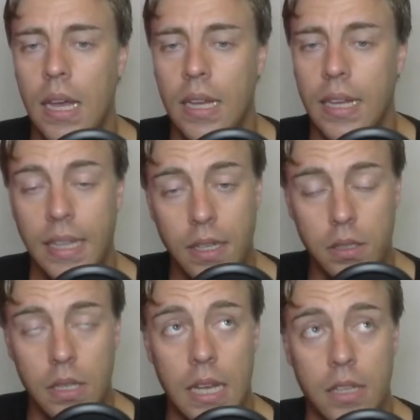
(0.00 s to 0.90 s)
It is
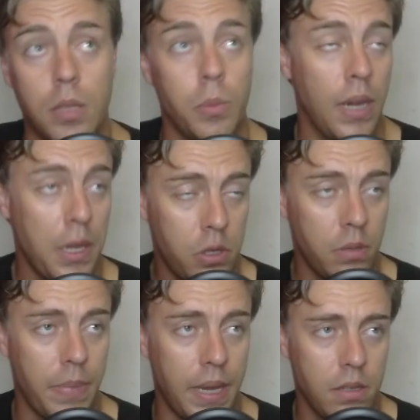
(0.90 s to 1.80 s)
a
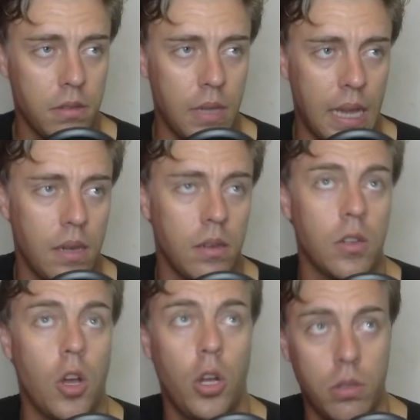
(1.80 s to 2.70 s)
simulation-based and
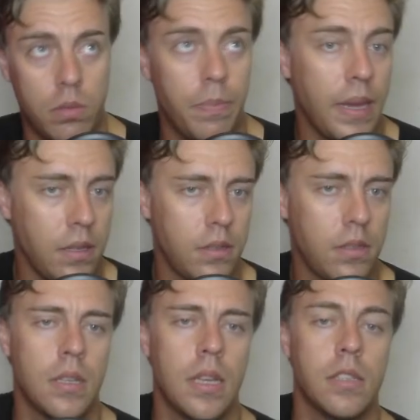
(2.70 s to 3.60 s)

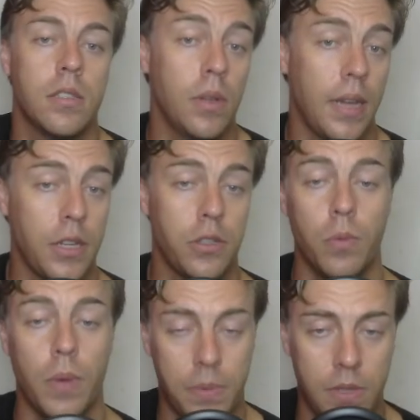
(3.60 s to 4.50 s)
odds-based simulation
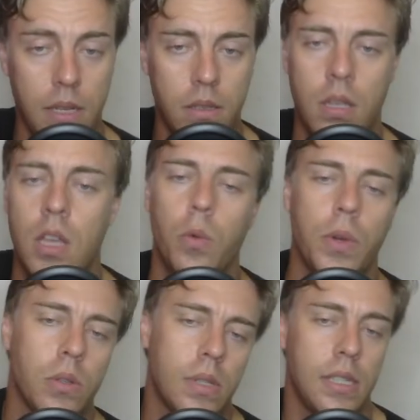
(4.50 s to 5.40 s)
website where you
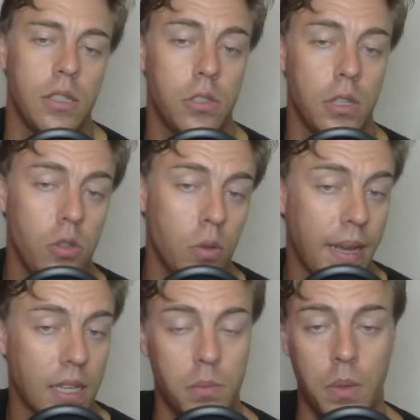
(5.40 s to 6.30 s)
can insert your
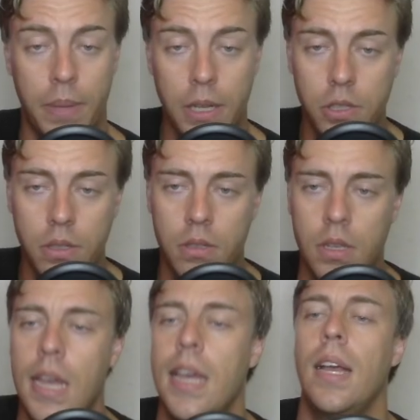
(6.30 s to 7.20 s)
maximum budget,
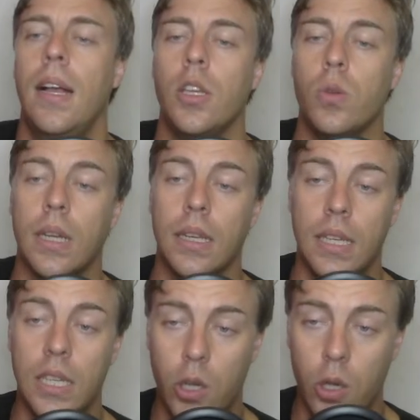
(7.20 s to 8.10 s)
you can
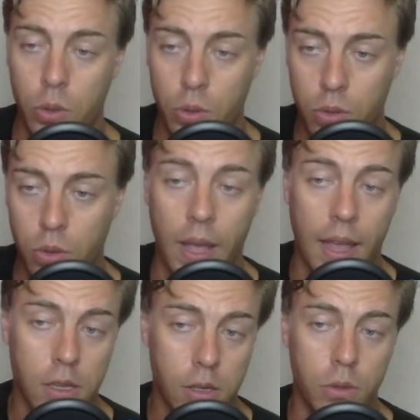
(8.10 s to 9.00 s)
include or
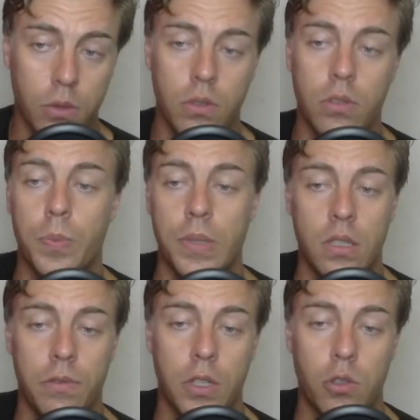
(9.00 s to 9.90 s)
exclude
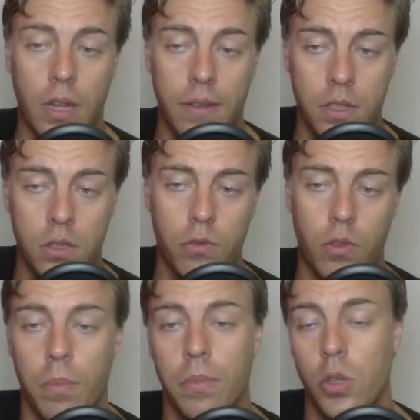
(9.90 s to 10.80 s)
specific drivers
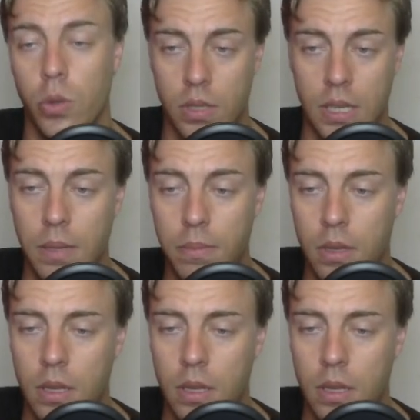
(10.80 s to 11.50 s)
from your team,